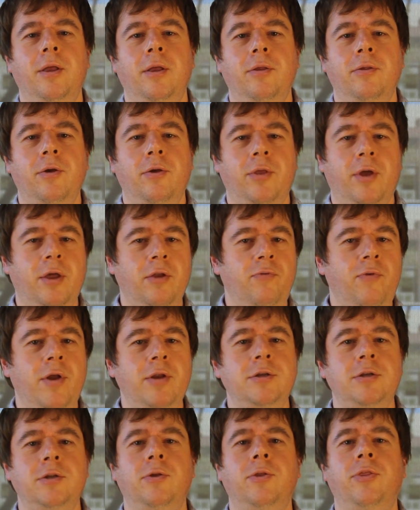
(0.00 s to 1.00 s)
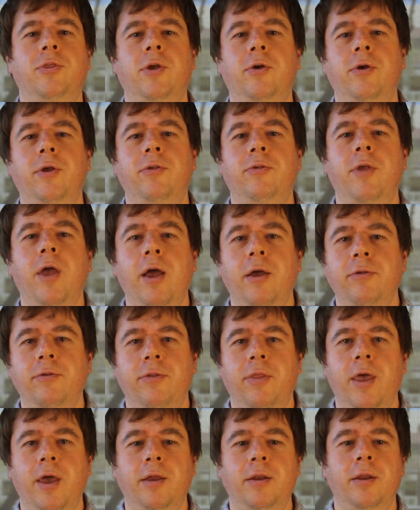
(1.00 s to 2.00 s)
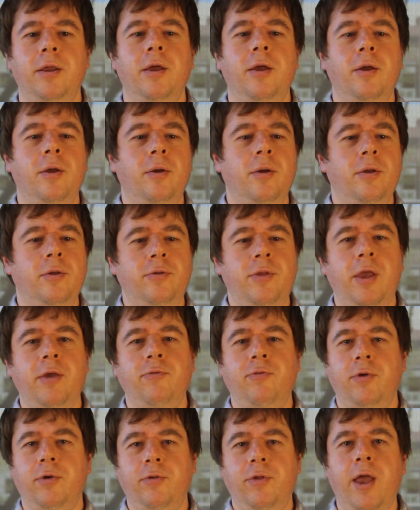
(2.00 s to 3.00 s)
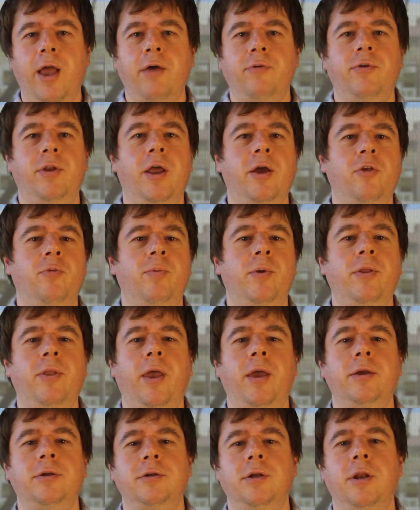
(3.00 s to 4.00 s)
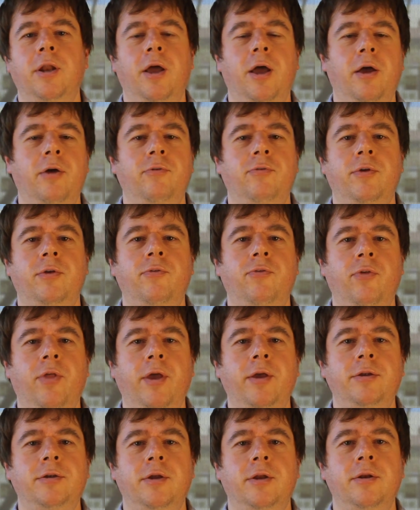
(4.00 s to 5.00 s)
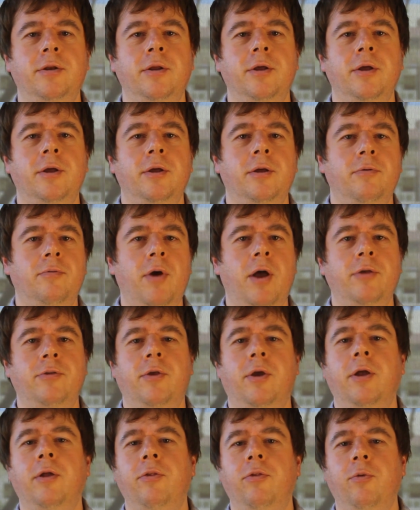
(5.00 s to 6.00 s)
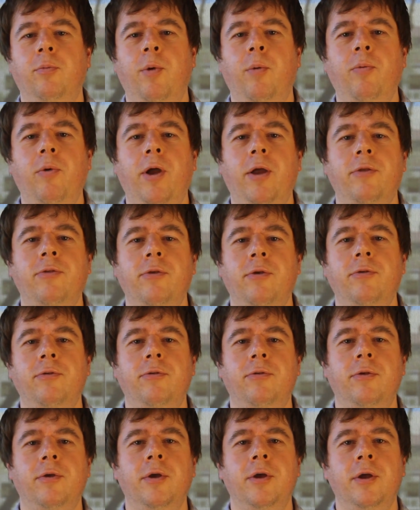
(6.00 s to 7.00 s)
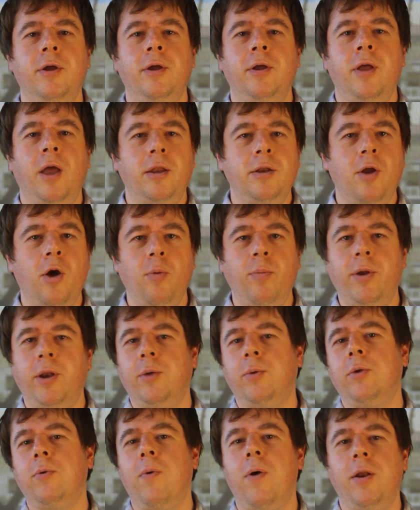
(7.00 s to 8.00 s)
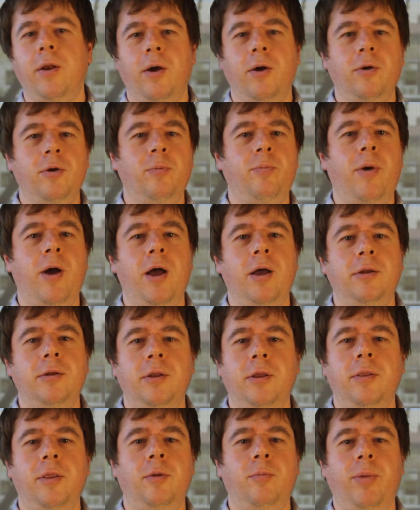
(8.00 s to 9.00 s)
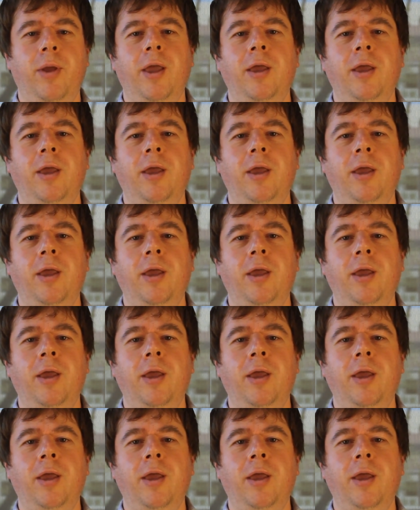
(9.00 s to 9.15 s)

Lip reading: So the conventional theory says that savers have an expectation of inflation, rising consumer prices, and nobody would want to own a bond that